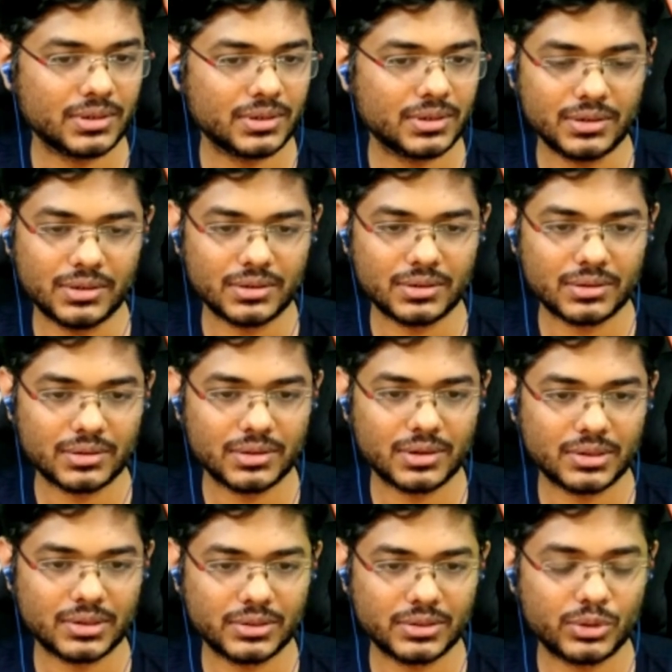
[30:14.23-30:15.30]
and the
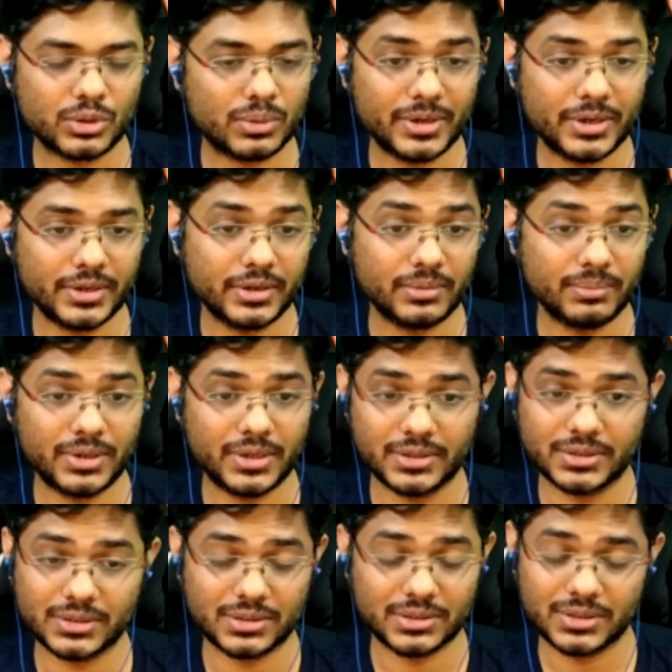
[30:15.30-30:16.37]
other top Indian
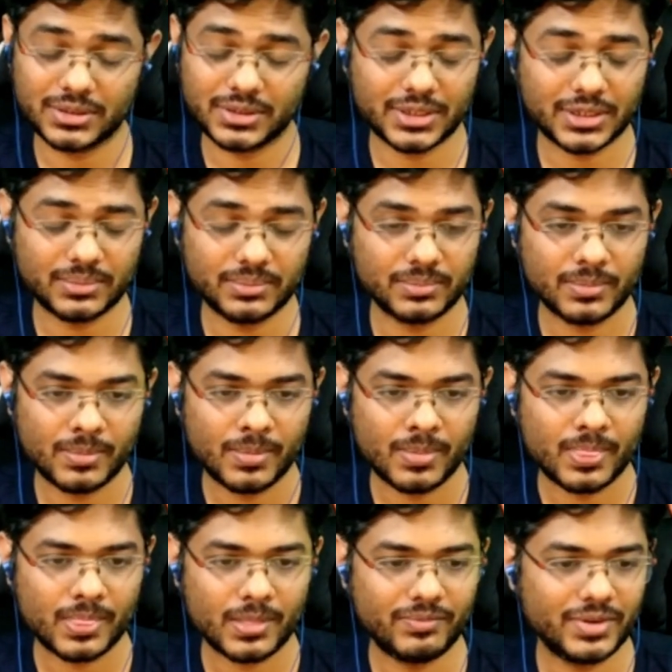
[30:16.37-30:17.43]
players at that time,
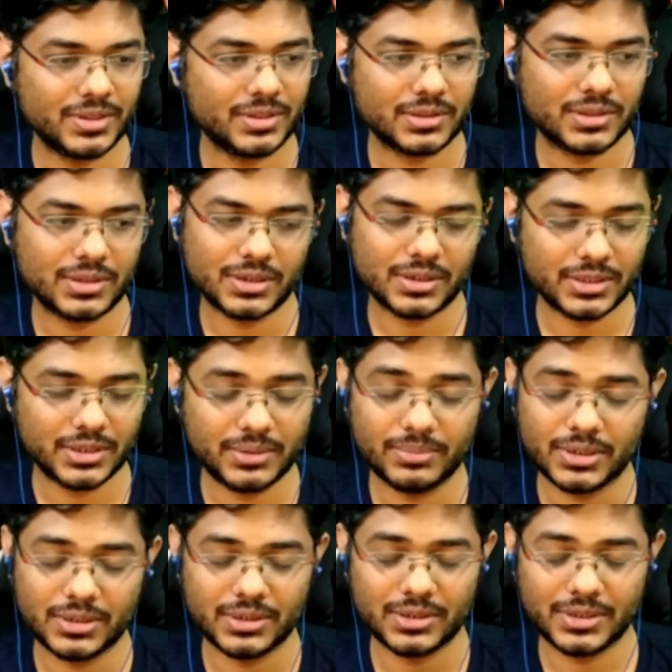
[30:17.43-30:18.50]
Vedith and
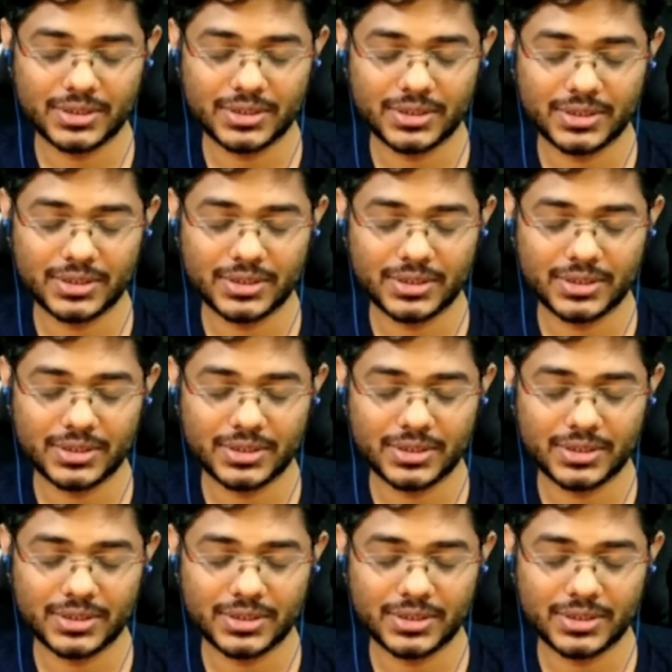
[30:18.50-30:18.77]
Adiban and